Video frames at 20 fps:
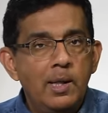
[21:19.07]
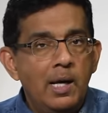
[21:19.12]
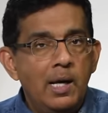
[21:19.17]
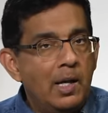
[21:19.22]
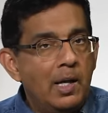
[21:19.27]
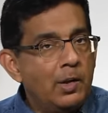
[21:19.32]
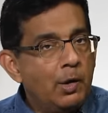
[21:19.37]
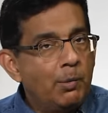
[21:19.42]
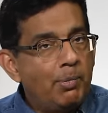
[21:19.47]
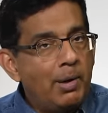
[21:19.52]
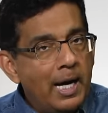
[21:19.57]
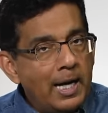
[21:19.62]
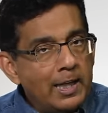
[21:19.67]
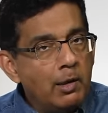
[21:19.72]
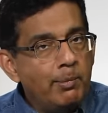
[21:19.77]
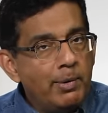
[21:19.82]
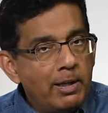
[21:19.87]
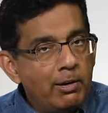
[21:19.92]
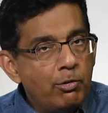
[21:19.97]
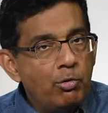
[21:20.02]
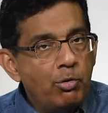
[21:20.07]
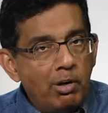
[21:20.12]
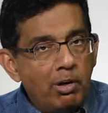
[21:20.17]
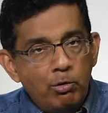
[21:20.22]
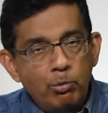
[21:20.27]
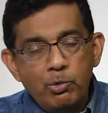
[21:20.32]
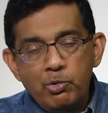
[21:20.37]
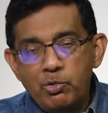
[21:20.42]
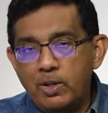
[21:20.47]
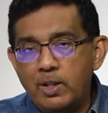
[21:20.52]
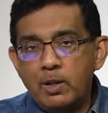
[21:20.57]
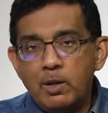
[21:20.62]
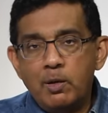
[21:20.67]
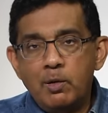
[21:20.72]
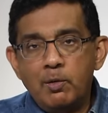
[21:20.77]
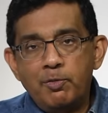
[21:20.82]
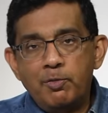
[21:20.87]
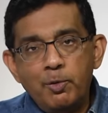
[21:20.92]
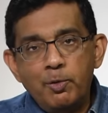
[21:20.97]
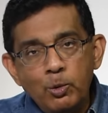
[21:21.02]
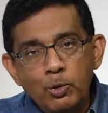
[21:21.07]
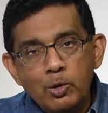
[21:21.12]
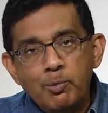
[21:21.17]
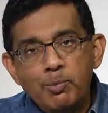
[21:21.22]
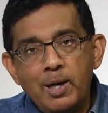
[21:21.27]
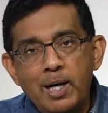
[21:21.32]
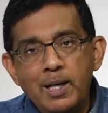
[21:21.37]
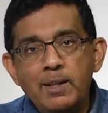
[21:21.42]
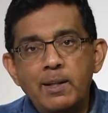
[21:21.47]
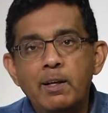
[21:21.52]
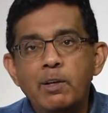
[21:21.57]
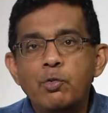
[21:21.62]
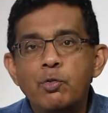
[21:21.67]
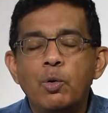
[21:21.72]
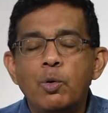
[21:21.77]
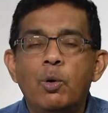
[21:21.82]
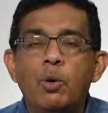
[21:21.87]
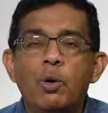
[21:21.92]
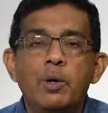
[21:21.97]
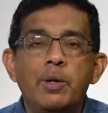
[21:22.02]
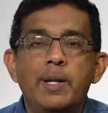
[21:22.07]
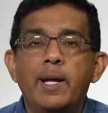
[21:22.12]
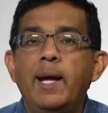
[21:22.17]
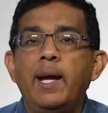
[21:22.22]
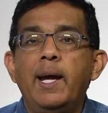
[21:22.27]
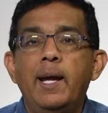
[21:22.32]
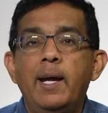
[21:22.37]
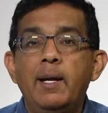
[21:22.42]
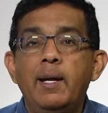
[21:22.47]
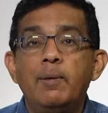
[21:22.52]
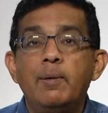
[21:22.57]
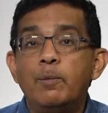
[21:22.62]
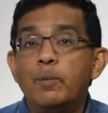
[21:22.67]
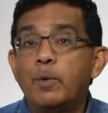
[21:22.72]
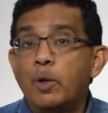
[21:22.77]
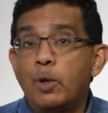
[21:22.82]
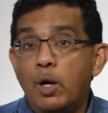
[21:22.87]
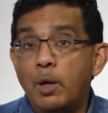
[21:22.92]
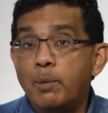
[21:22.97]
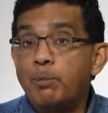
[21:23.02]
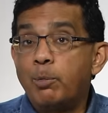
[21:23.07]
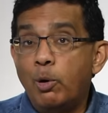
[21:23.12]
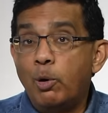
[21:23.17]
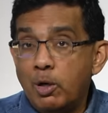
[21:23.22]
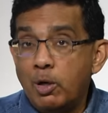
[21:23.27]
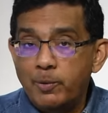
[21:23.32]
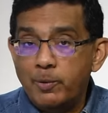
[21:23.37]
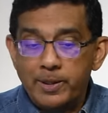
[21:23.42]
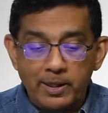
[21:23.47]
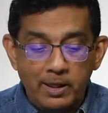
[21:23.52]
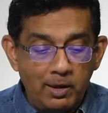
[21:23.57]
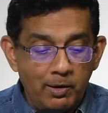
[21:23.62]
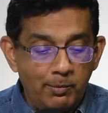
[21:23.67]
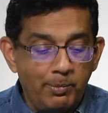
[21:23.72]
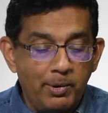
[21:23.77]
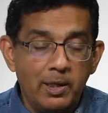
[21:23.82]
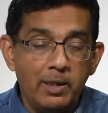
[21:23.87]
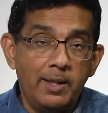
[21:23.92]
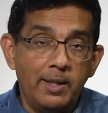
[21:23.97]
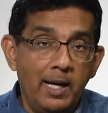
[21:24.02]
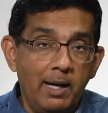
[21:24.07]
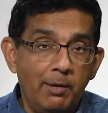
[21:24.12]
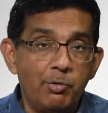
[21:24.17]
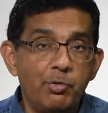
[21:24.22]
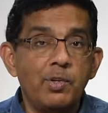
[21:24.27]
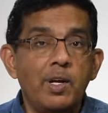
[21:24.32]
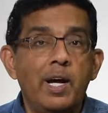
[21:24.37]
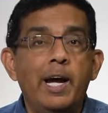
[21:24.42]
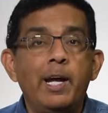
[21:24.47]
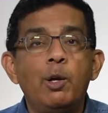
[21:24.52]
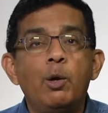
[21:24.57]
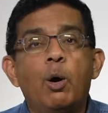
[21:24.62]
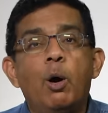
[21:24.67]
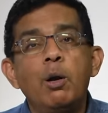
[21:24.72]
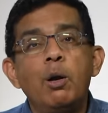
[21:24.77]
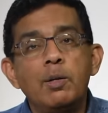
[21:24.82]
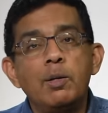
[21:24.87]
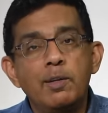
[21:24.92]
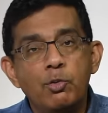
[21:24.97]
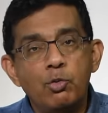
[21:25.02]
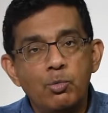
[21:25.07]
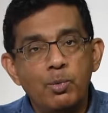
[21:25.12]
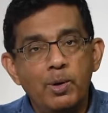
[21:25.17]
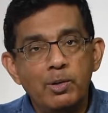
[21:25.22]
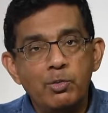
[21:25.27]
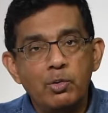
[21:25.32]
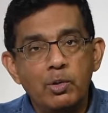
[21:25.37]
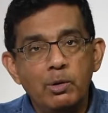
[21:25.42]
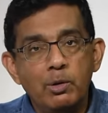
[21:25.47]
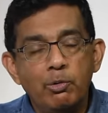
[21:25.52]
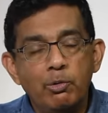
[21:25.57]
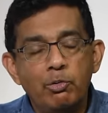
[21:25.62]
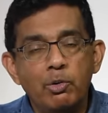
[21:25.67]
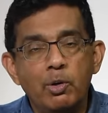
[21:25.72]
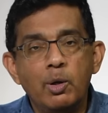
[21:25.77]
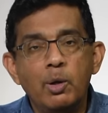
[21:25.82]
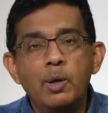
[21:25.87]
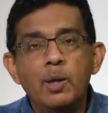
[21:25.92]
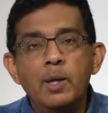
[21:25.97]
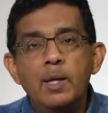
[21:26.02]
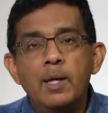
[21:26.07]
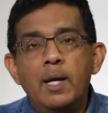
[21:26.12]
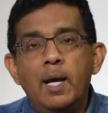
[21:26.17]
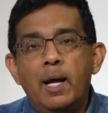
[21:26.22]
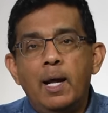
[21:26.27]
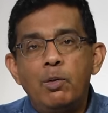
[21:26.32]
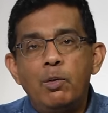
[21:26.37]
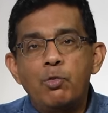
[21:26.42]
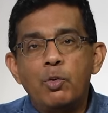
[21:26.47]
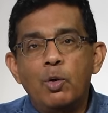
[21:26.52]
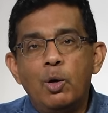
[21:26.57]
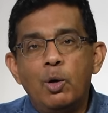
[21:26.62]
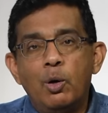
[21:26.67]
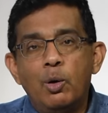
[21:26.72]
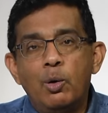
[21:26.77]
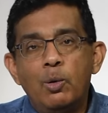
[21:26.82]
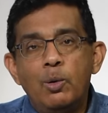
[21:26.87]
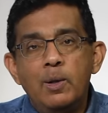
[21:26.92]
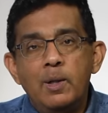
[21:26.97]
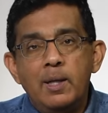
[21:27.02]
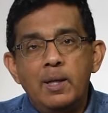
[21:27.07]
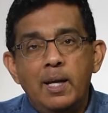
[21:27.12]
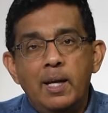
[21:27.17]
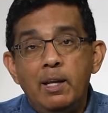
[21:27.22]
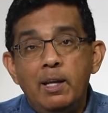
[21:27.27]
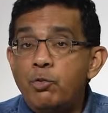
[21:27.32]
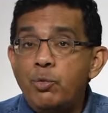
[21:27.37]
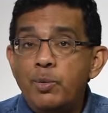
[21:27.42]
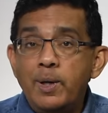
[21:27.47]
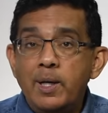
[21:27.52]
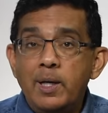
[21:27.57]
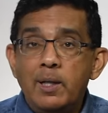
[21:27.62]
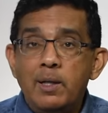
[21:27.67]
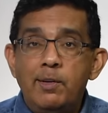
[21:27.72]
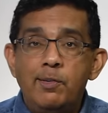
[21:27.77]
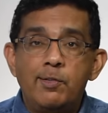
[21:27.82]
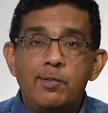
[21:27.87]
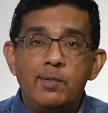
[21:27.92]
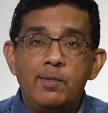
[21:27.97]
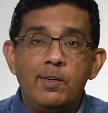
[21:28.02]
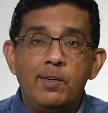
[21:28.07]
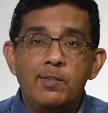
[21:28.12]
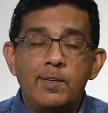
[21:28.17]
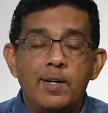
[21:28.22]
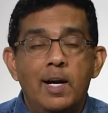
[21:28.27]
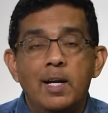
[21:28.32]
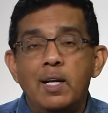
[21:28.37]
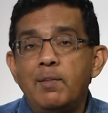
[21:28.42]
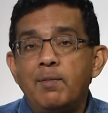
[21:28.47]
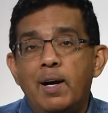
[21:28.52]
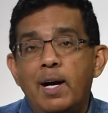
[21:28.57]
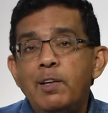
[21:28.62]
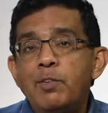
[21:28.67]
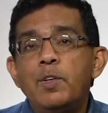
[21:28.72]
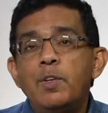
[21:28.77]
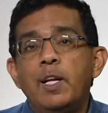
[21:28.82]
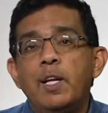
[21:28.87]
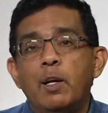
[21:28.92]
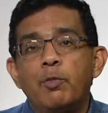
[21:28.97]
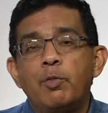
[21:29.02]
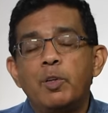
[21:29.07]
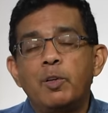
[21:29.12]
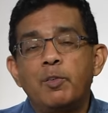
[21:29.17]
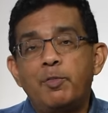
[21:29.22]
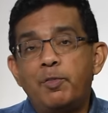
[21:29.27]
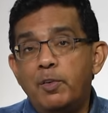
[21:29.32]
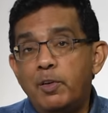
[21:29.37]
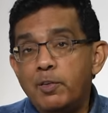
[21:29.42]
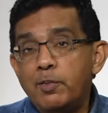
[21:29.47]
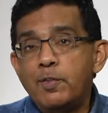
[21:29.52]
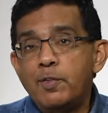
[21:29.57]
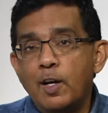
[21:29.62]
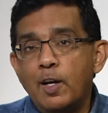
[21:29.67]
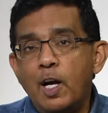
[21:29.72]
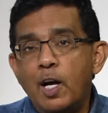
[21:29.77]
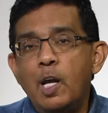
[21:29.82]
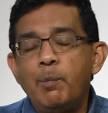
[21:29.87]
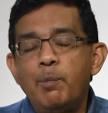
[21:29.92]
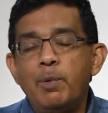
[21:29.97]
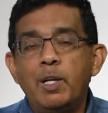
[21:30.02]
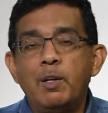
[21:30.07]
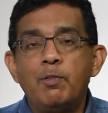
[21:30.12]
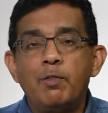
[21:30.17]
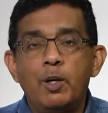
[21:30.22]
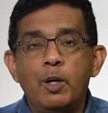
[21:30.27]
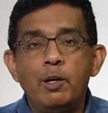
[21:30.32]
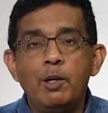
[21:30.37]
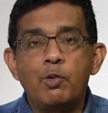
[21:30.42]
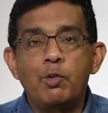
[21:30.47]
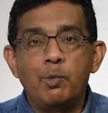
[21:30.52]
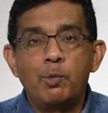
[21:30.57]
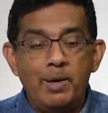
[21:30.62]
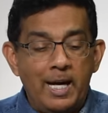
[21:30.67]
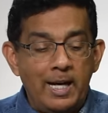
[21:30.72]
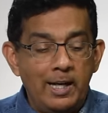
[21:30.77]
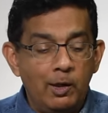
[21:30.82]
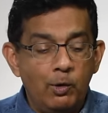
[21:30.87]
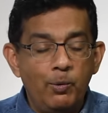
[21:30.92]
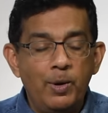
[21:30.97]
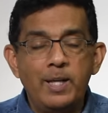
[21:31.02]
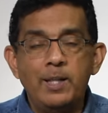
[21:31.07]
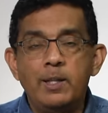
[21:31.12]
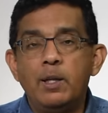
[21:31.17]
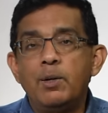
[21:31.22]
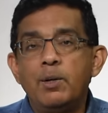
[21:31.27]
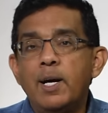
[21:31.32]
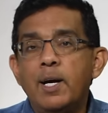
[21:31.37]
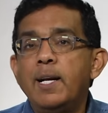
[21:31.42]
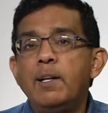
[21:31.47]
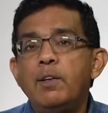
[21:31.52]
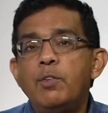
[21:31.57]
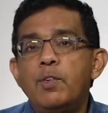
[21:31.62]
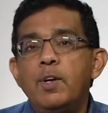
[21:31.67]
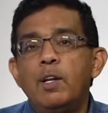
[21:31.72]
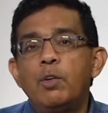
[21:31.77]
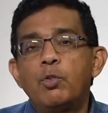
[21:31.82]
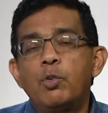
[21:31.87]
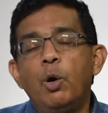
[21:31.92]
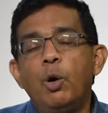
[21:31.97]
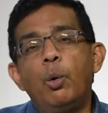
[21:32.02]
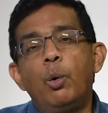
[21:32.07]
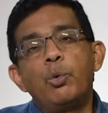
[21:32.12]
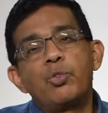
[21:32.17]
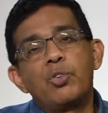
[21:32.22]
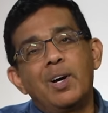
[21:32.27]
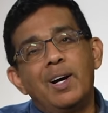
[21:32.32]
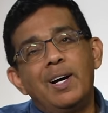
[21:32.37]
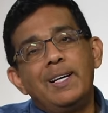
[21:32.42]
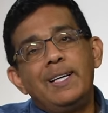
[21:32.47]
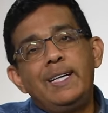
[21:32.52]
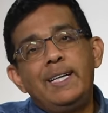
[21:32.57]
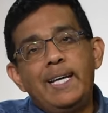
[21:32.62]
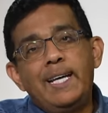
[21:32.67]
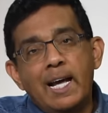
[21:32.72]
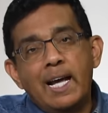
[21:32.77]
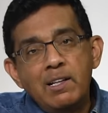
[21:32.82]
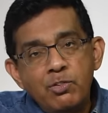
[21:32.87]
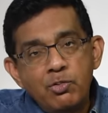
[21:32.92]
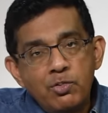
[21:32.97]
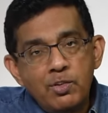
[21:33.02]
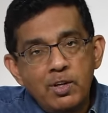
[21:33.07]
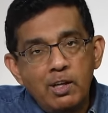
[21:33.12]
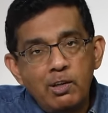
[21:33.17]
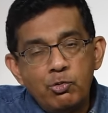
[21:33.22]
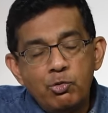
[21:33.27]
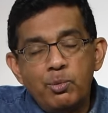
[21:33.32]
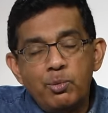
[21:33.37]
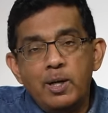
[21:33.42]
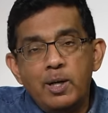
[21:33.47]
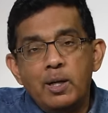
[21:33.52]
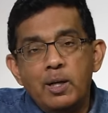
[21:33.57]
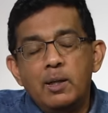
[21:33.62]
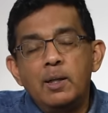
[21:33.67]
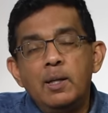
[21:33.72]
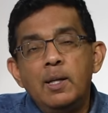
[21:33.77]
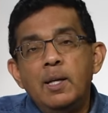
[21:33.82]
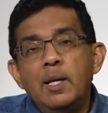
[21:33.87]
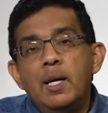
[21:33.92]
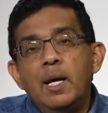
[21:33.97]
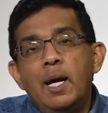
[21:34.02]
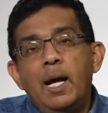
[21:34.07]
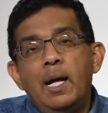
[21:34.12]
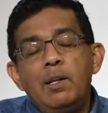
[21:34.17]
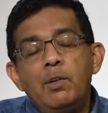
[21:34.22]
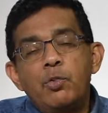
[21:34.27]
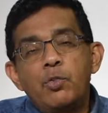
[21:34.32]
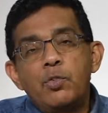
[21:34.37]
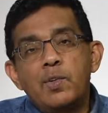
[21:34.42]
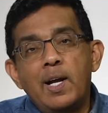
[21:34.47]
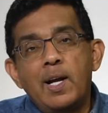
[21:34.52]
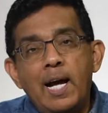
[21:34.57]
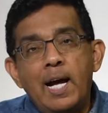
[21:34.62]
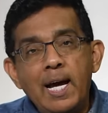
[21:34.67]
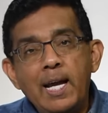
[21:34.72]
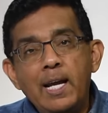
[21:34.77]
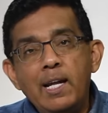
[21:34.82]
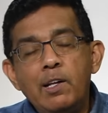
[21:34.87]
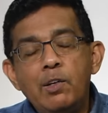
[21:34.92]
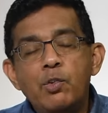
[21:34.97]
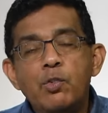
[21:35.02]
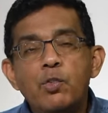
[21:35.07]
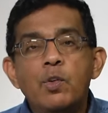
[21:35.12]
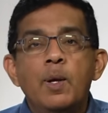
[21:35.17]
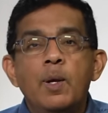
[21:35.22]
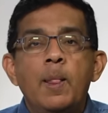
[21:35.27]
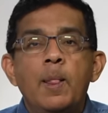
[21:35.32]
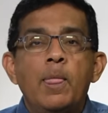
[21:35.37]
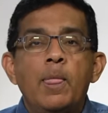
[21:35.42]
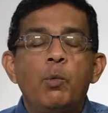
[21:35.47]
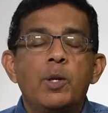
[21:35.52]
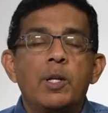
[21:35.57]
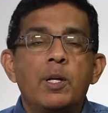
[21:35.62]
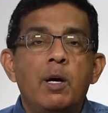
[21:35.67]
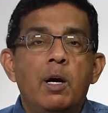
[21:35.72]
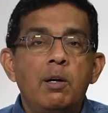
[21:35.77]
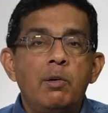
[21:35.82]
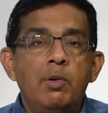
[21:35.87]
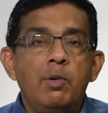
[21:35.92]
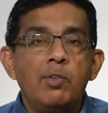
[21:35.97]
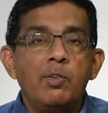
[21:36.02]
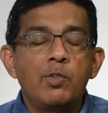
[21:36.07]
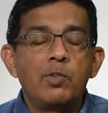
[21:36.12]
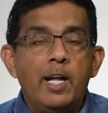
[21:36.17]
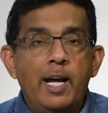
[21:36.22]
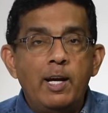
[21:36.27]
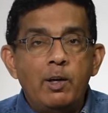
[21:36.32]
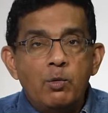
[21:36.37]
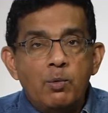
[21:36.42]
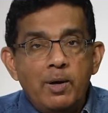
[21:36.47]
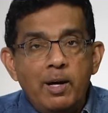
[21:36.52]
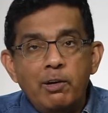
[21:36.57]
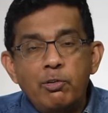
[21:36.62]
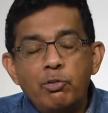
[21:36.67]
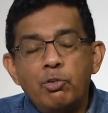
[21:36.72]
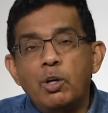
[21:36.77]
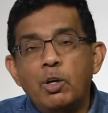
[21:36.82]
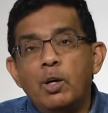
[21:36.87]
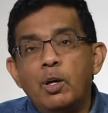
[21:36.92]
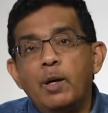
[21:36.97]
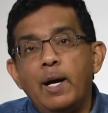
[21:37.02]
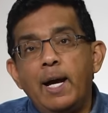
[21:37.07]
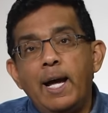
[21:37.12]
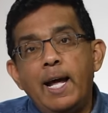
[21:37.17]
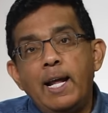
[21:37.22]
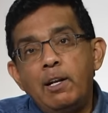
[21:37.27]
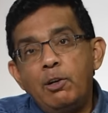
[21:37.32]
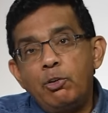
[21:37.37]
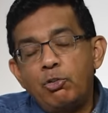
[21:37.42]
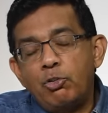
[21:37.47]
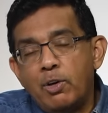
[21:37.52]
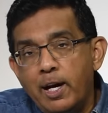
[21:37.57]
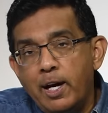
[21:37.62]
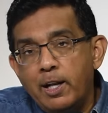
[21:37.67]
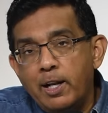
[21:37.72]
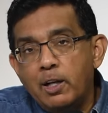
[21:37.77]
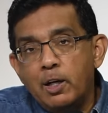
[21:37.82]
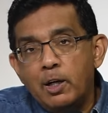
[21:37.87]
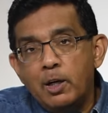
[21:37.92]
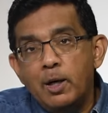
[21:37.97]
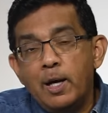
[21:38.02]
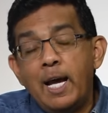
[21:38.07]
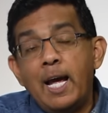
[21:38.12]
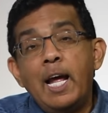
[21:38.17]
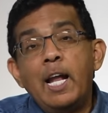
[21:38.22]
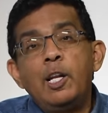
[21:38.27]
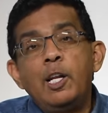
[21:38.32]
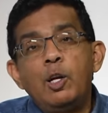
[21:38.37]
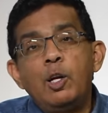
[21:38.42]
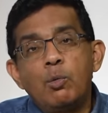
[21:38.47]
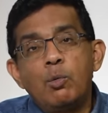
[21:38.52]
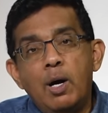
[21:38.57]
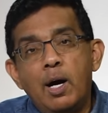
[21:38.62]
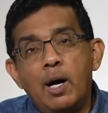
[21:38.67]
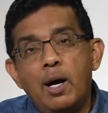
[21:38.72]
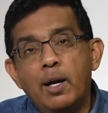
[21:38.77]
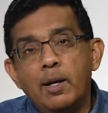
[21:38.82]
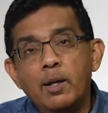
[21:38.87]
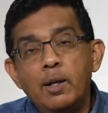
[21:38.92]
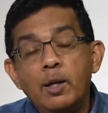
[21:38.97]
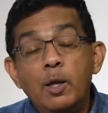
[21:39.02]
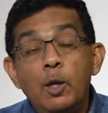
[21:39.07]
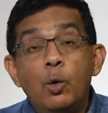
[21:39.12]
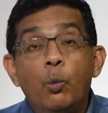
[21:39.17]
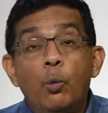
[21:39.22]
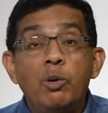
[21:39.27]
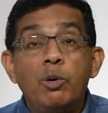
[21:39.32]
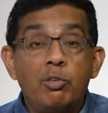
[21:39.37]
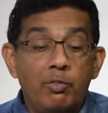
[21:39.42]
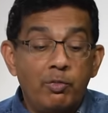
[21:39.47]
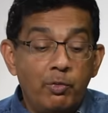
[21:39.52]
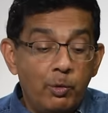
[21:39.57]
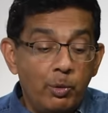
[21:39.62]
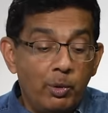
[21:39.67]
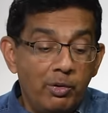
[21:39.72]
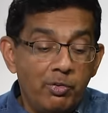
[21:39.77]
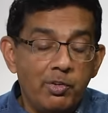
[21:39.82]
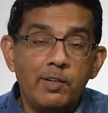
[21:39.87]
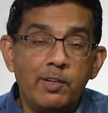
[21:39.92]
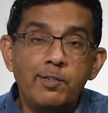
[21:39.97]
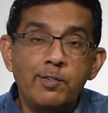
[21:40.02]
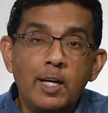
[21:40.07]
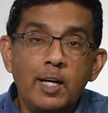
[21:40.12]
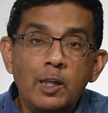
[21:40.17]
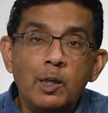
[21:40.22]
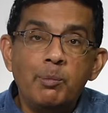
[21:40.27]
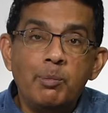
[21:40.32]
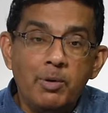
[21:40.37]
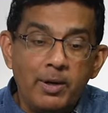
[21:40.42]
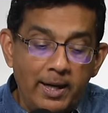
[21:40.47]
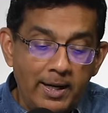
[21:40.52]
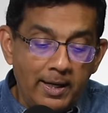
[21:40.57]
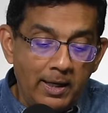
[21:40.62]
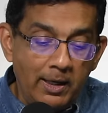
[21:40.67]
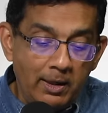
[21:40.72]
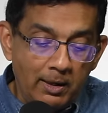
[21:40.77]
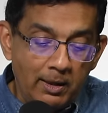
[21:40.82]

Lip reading: And the Biden administration was either fooled by this or they were on board with it, but they have signed on to this resolution. And so Israel is kind of isolated. For the first time in a very dramatic way, the United States goes against Israel and sides with countries like Russia and China and Iran, which of course are celebrating.